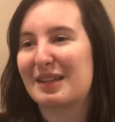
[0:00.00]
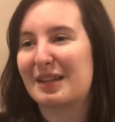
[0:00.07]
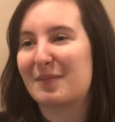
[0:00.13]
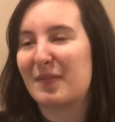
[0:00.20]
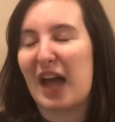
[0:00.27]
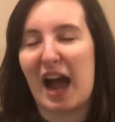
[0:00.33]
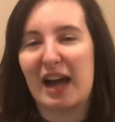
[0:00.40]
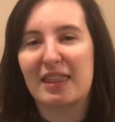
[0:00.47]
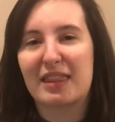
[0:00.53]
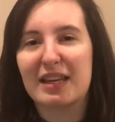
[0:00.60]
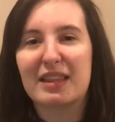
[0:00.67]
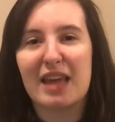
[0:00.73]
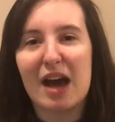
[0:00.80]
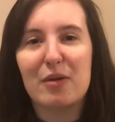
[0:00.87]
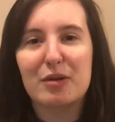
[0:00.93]
I think
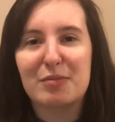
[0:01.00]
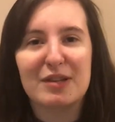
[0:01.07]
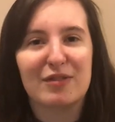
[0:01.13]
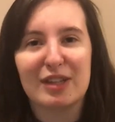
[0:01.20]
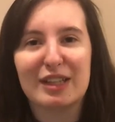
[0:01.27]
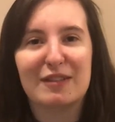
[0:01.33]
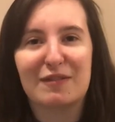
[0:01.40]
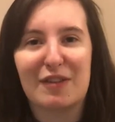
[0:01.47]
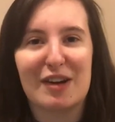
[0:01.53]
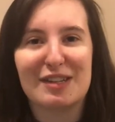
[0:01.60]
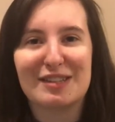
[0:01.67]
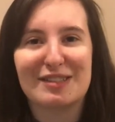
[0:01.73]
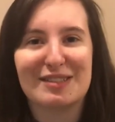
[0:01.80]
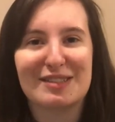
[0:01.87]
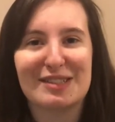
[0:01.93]
that would be really
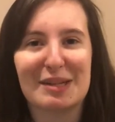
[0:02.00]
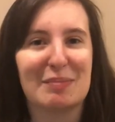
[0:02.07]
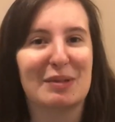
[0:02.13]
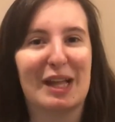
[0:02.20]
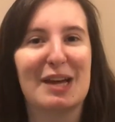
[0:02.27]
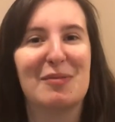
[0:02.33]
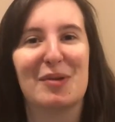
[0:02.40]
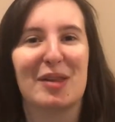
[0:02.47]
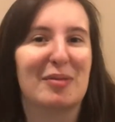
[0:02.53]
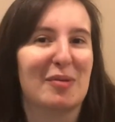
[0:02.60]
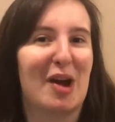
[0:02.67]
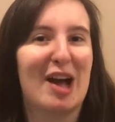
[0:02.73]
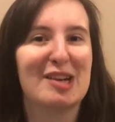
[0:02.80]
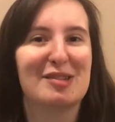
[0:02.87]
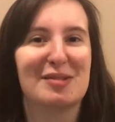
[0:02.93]
fun to play with, where
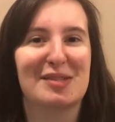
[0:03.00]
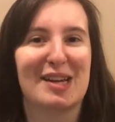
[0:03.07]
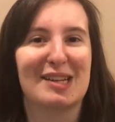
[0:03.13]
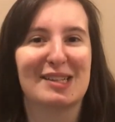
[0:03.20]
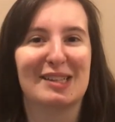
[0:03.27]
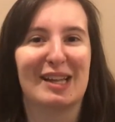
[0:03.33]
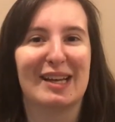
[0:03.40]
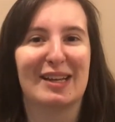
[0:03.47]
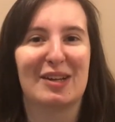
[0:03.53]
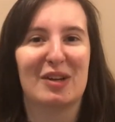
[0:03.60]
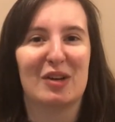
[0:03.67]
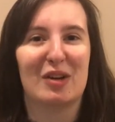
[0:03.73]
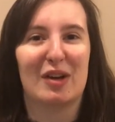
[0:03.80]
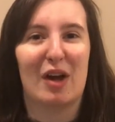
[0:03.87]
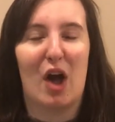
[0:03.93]
I just get to like
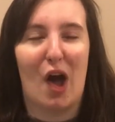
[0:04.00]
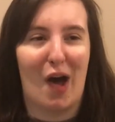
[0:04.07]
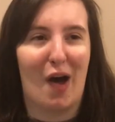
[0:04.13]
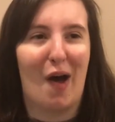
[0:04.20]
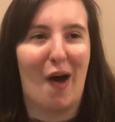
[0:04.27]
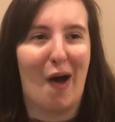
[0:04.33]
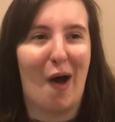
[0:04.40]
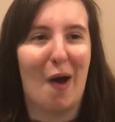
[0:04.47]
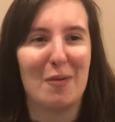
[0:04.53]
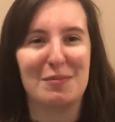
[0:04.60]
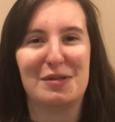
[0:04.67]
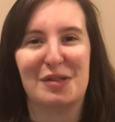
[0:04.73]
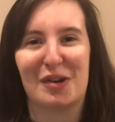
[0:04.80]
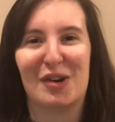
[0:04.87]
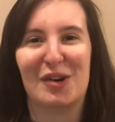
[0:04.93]

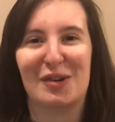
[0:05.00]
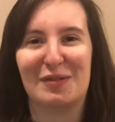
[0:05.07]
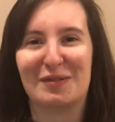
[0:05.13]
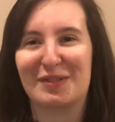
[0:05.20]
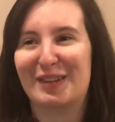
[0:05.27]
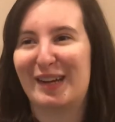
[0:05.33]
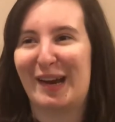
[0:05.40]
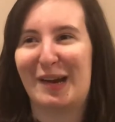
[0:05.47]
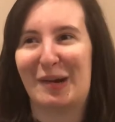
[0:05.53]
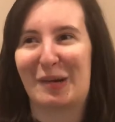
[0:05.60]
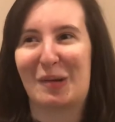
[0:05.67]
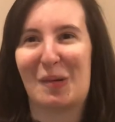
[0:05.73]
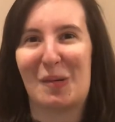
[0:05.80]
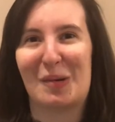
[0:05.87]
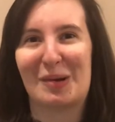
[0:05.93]
observe in a
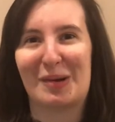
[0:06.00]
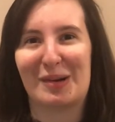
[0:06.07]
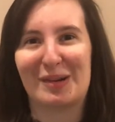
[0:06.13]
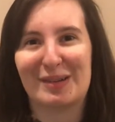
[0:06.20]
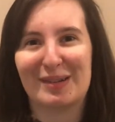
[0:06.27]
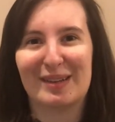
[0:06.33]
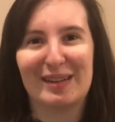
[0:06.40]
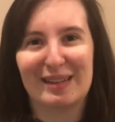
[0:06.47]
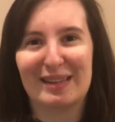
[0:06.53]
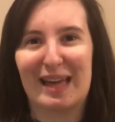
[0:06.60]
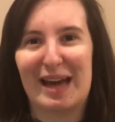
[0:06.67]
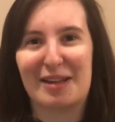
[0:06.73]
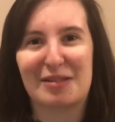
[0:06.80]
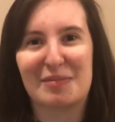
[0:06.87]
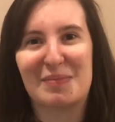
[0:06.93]
corner
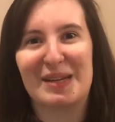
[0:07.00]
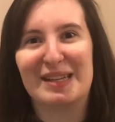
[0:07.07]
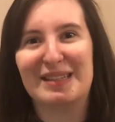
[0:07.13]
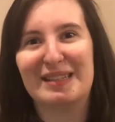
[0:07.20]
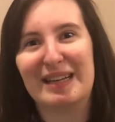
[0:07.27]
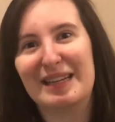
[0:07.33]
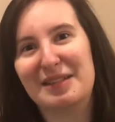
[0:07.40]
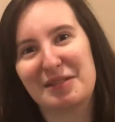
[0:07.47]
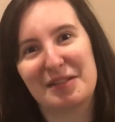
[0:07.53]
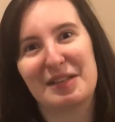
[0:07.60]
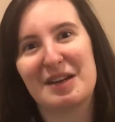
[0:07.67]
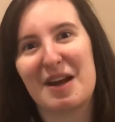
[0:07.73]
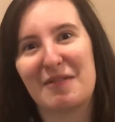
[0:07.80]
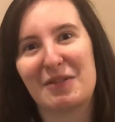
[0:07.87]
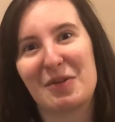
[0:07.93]
Gatsby and Daisy and
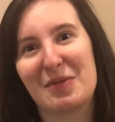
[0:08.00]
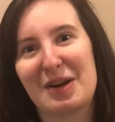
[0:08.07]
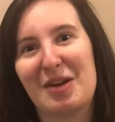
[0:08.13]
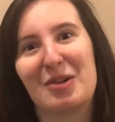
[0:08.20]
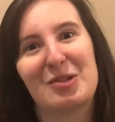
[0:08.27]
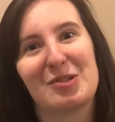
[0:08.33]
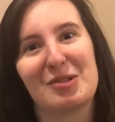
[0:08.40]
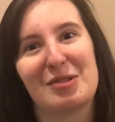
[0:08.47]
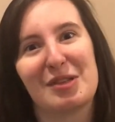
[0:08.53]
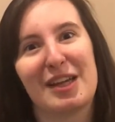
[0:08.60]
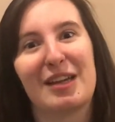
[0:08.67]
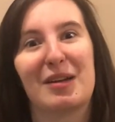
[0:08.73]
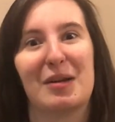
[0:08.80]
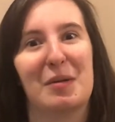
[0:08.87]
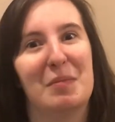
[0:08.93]
everyone else just
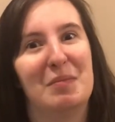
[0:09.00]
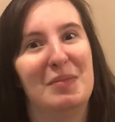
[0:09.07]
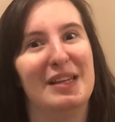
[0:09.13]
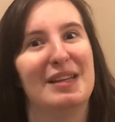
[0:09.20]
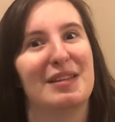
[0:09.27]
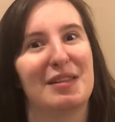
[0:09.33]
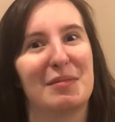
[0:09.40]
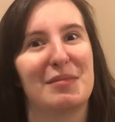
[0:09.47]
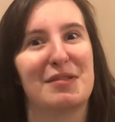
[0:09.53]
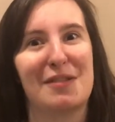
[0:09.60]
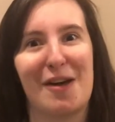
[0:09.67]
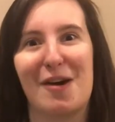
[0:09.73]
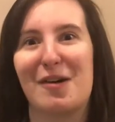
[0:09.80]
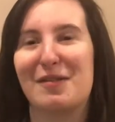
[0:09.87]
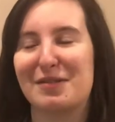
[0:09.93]
like being
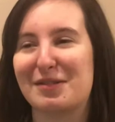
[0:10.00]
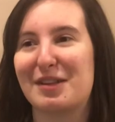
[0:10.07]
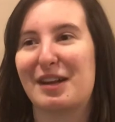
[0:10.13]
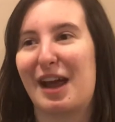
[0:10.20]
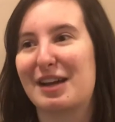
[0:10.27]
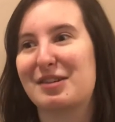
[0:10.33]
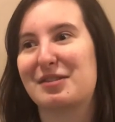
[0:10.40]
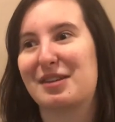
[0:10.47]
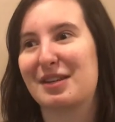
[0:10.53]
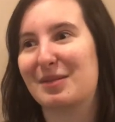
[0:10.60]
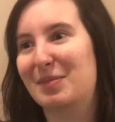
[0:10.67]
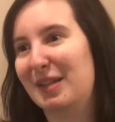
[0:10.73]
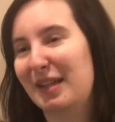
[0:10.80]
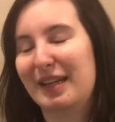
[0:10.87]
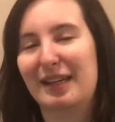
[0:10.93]
themselves, and then I just get to
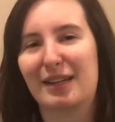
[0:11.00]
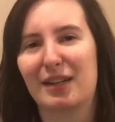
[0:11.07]
be like,